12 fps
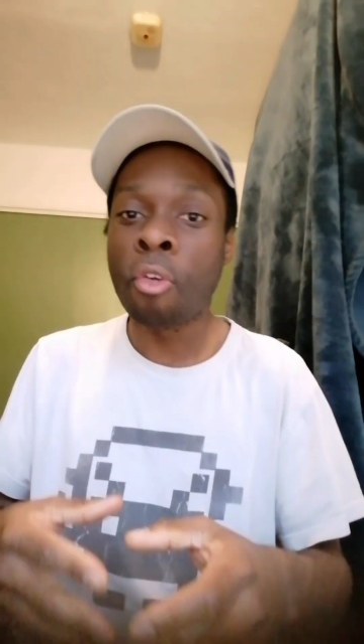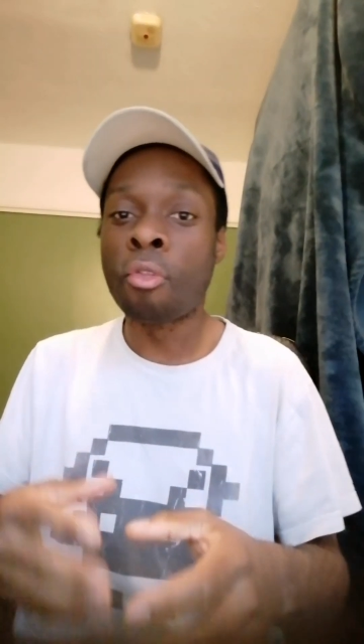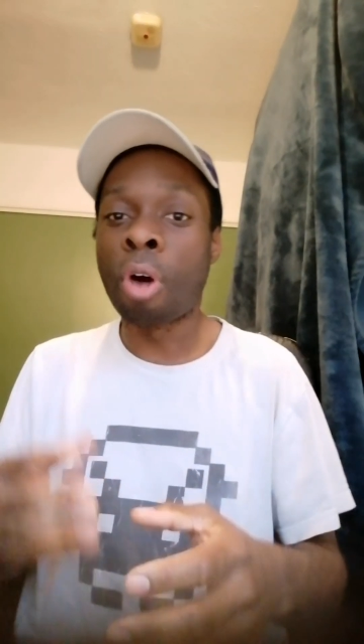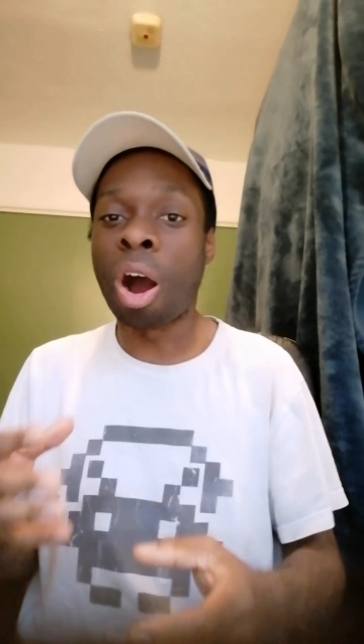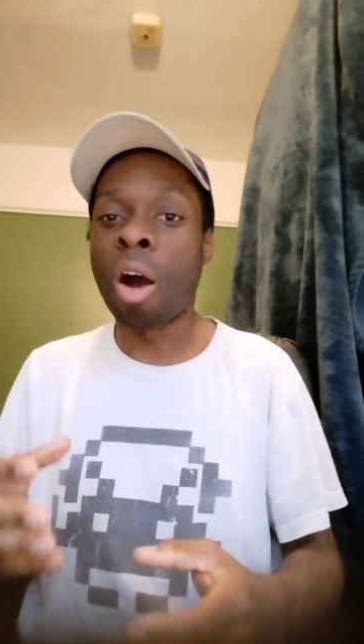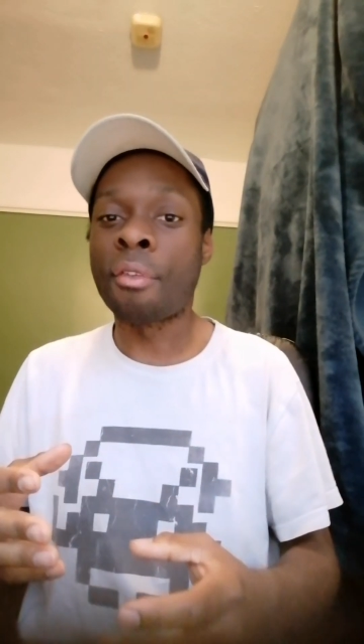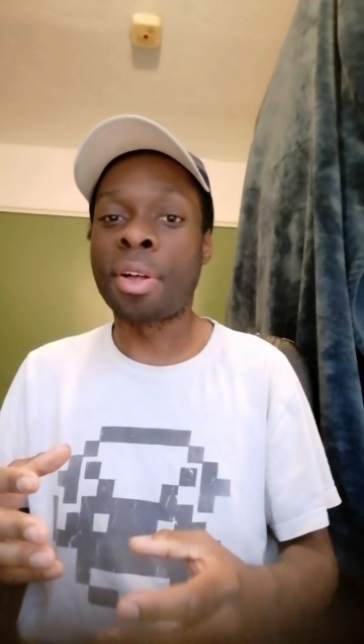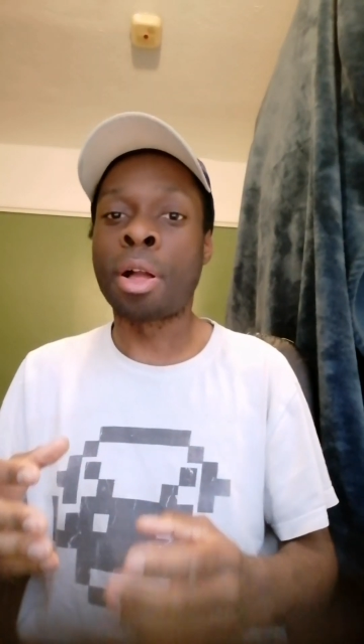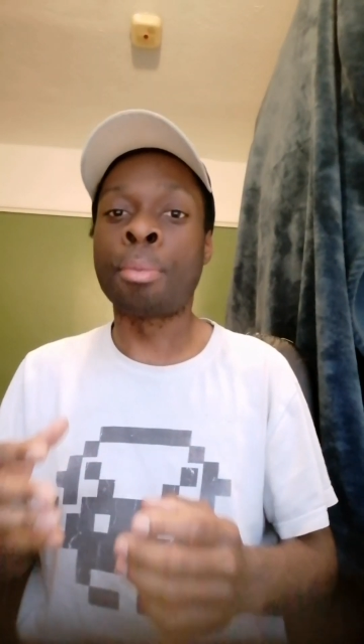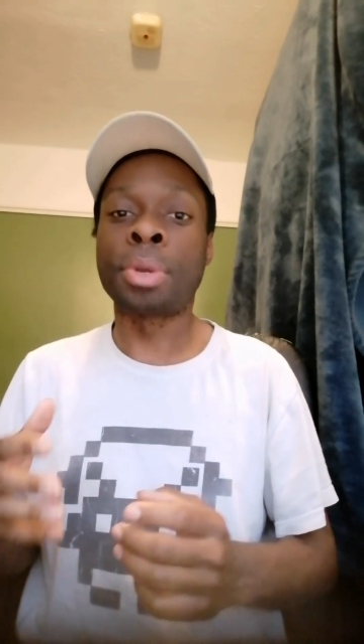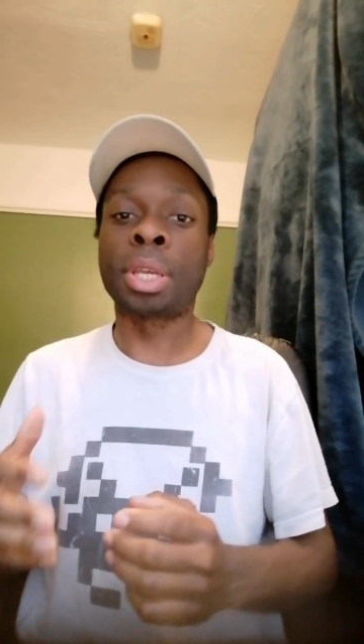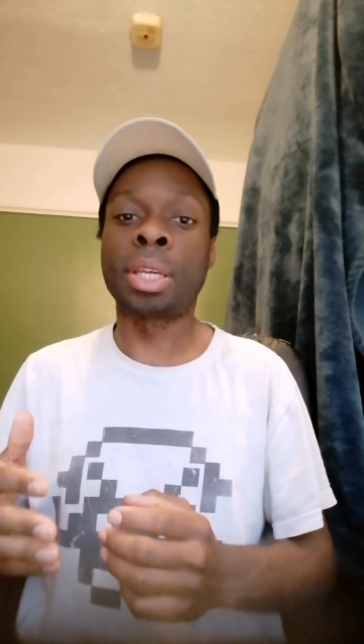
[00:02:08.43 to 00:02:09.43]
rather
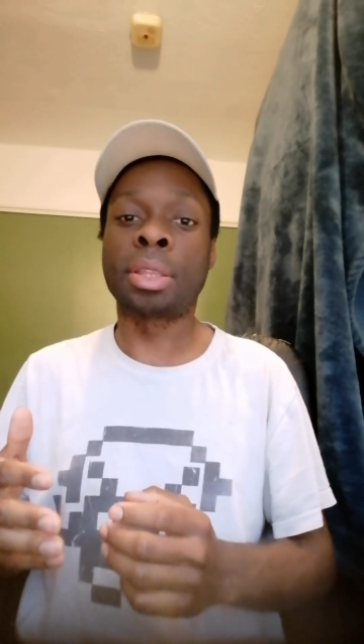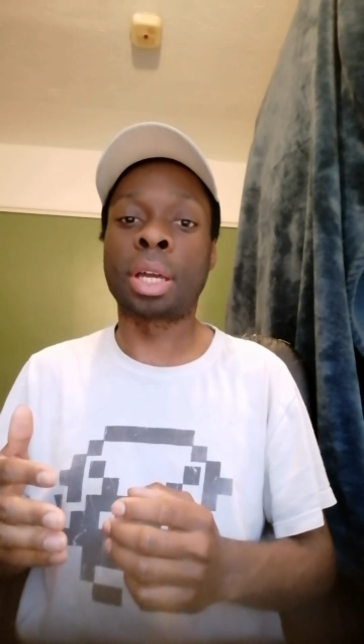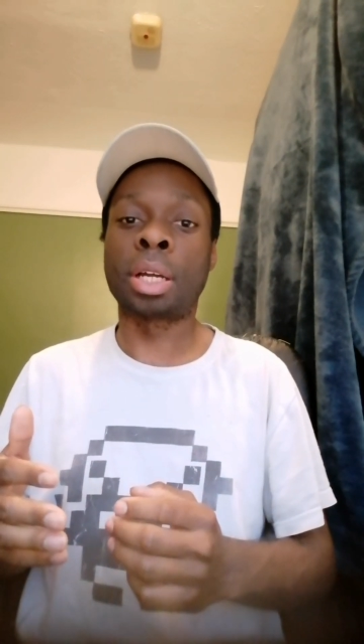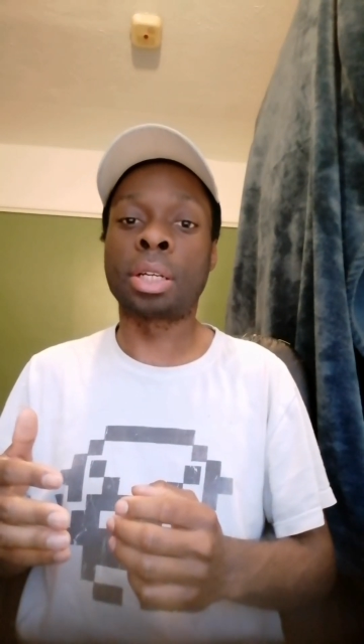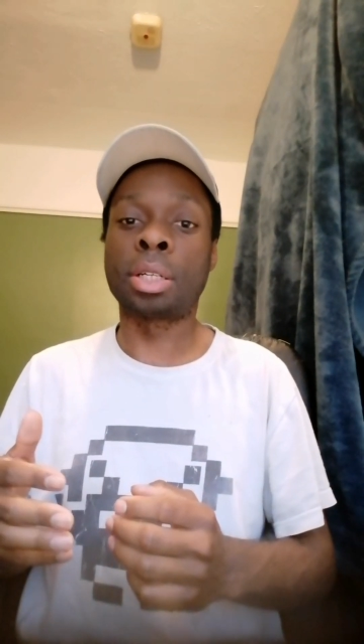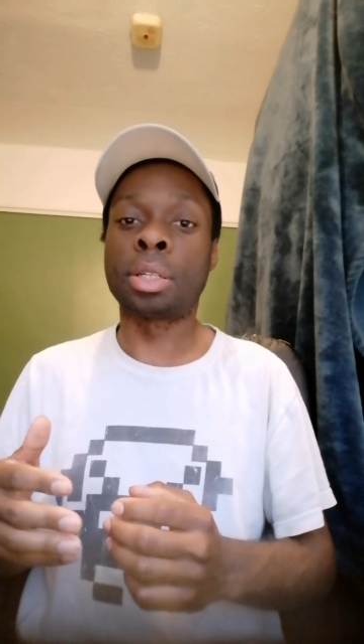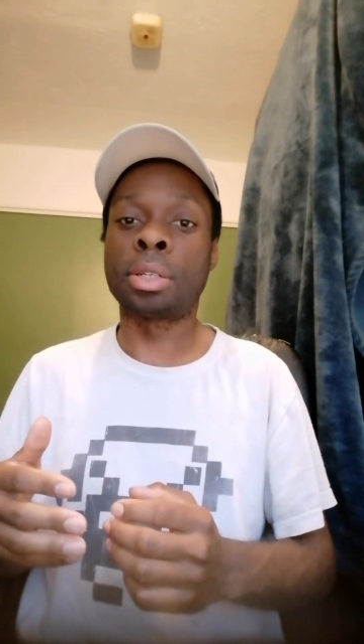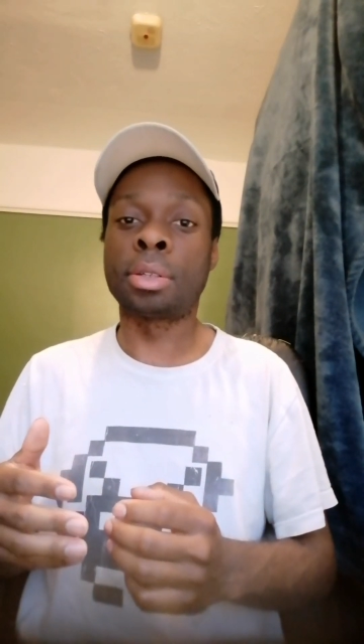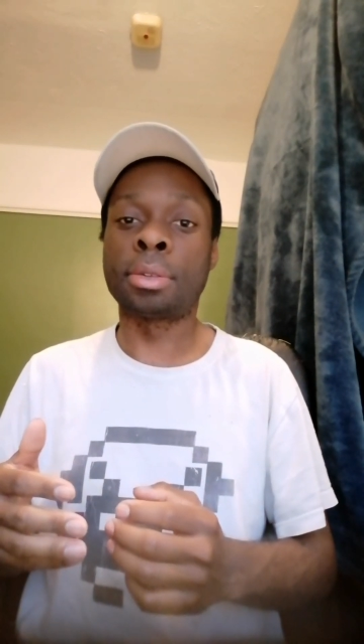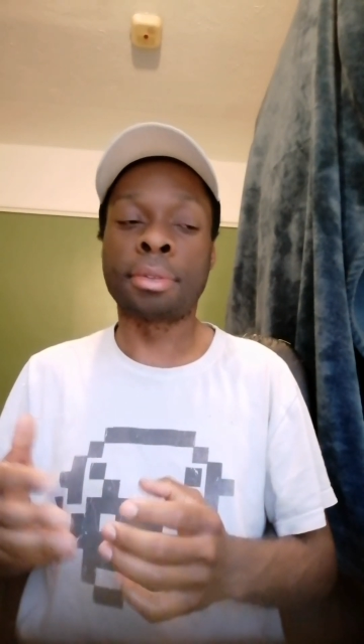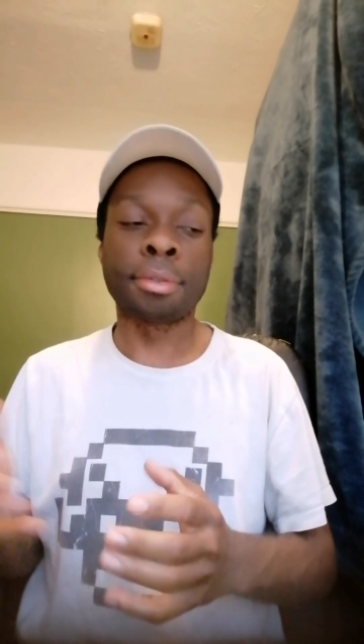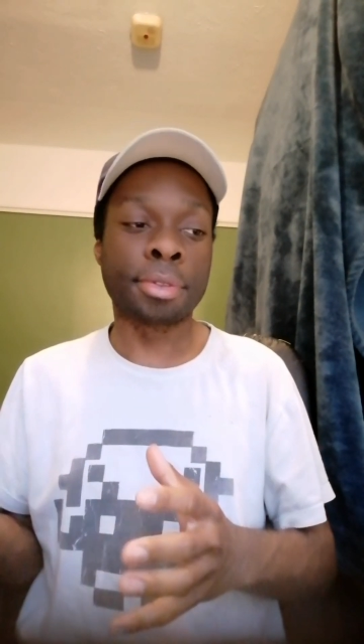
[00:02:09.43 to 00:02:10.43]
than being
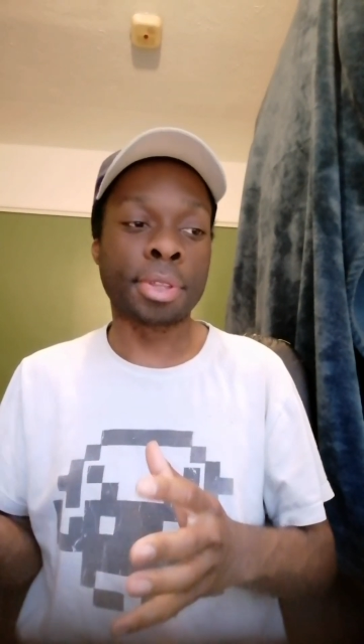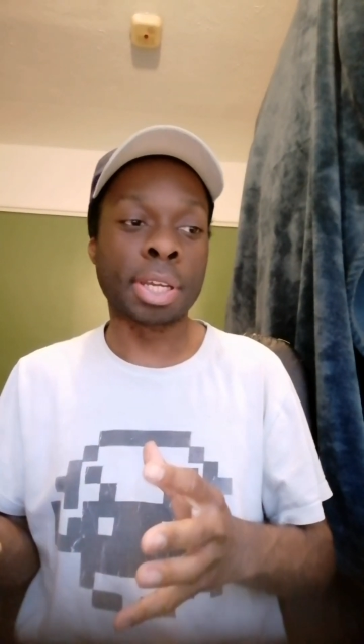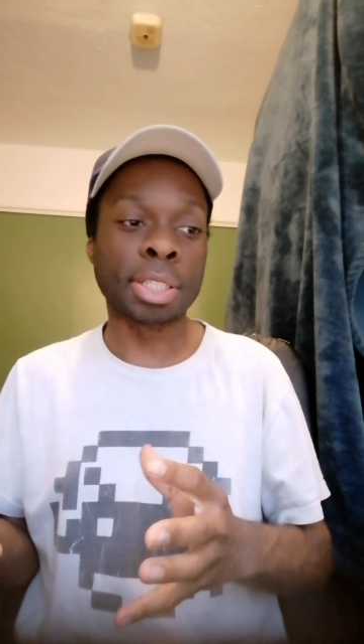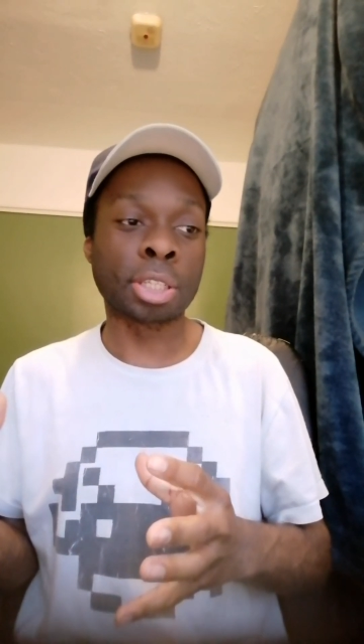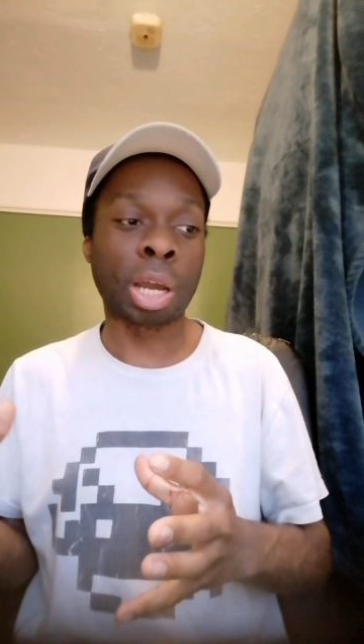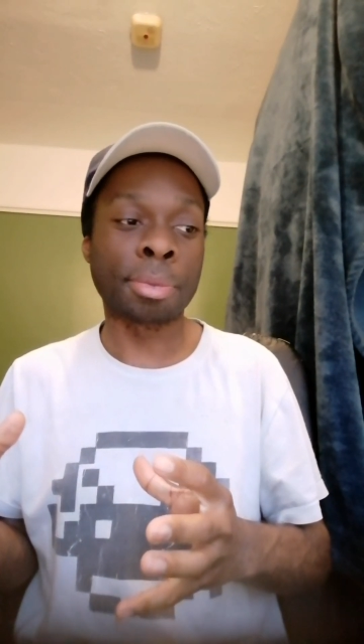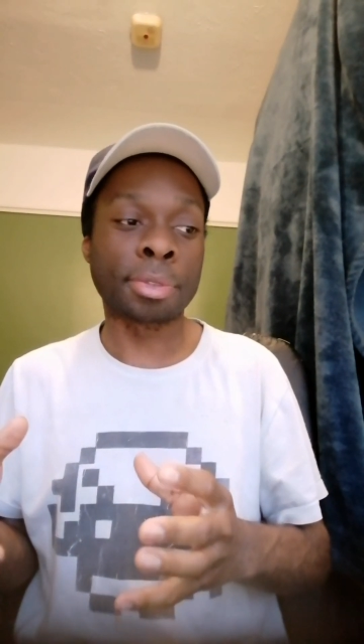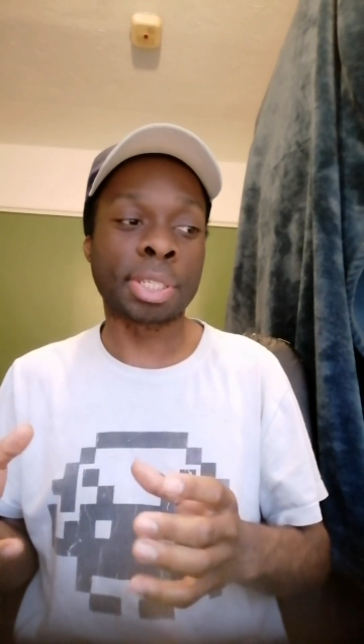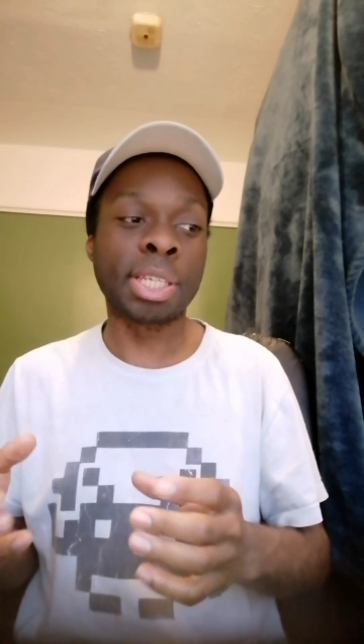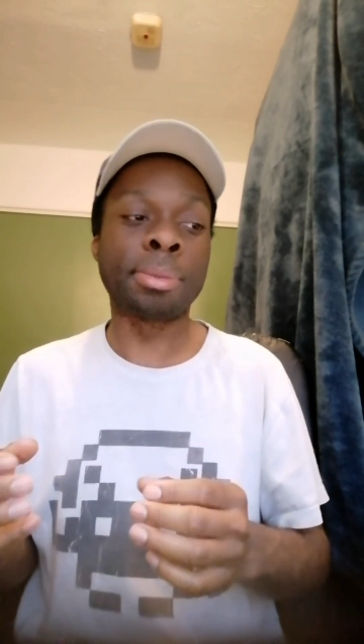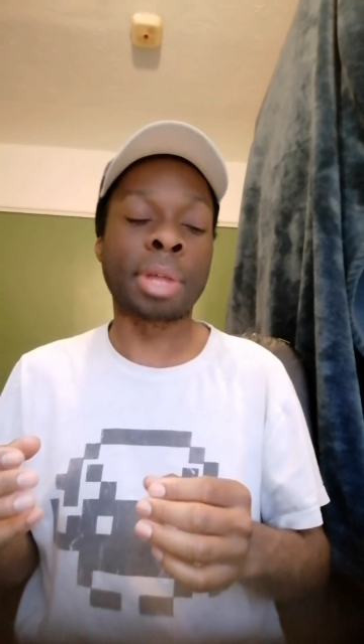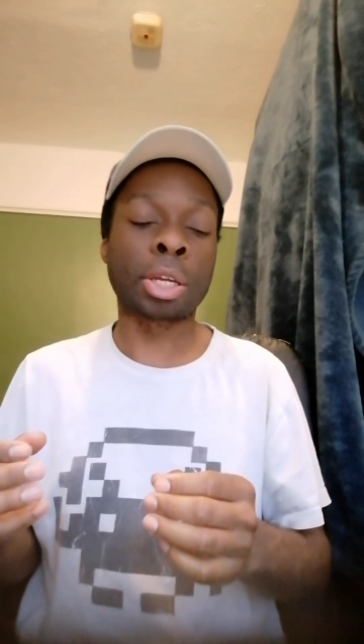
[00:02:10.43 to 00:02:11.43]
the type of
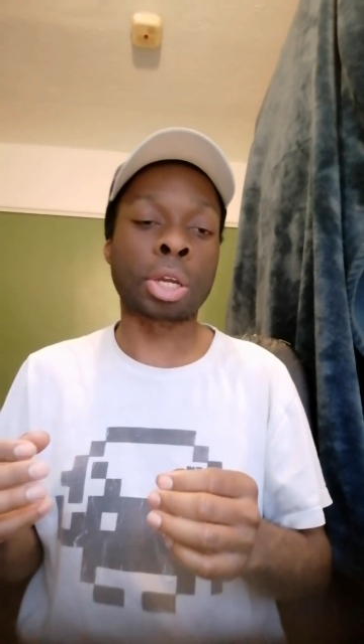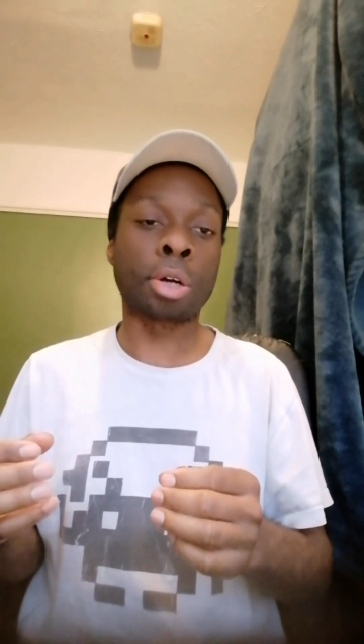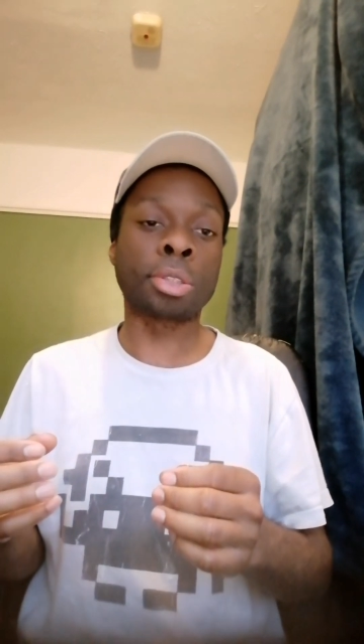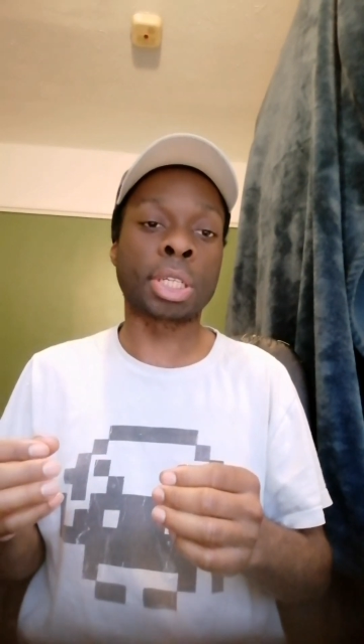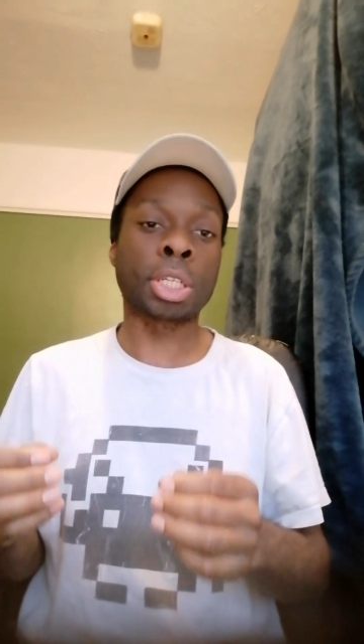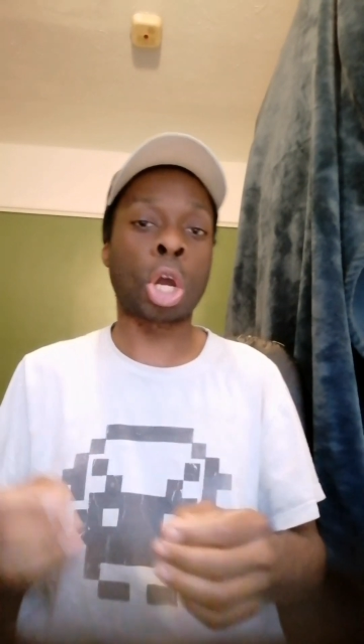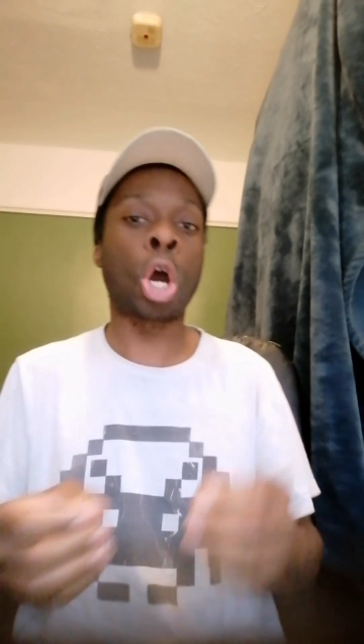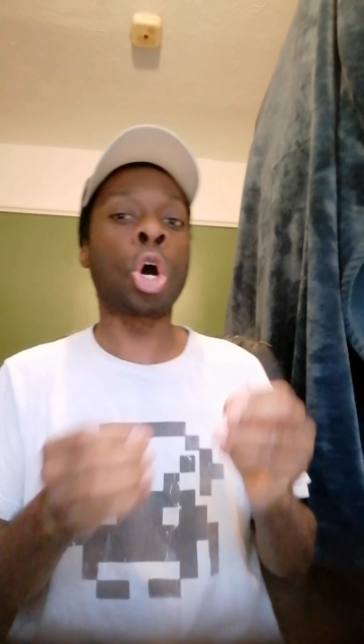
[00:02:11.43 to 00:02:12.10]
team that goes like,